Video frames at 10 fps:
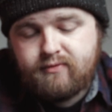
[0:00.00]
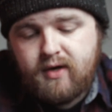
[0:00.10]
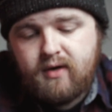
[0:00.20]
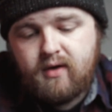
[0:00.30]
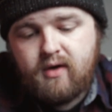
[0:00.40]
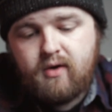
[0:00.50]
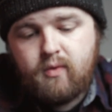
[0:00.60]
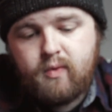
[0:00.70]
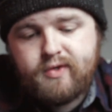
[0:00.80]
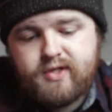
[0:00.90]
ring,
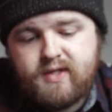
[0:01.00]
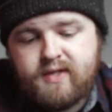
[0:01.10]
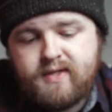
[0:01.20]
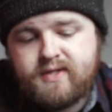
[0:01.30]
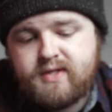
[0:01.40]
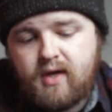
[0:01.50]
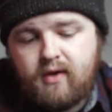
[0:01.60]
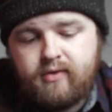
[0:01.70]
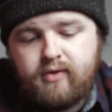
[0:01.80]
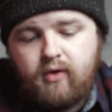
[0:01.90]
which is
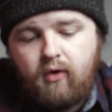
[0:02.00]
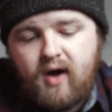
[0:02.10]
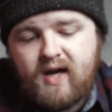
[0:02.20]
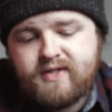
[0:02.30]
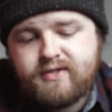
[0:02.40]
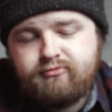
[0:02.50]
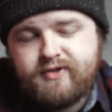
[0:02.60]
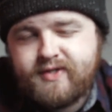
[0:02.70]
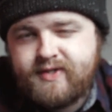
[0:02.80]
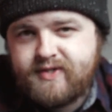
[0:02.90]
not as
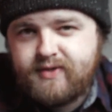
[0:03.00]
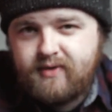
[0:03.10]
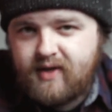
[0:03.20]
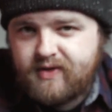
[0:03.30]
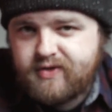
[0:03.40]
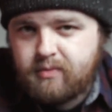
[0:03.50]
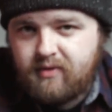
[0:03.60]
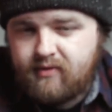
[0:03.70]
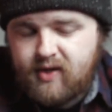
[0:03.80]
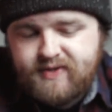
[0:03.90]
resistant as some
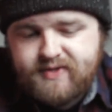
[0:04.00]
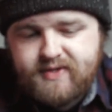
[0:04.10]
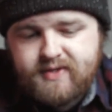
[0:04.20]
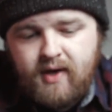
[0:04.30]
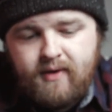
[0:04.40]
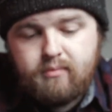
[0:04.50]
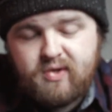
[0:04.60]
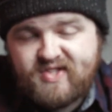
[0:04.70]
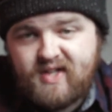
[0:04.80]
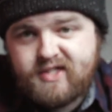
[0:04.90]
other lenses, but
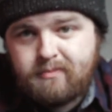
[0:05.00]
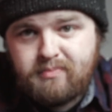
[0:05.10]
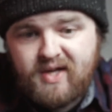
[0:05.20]
it's nice and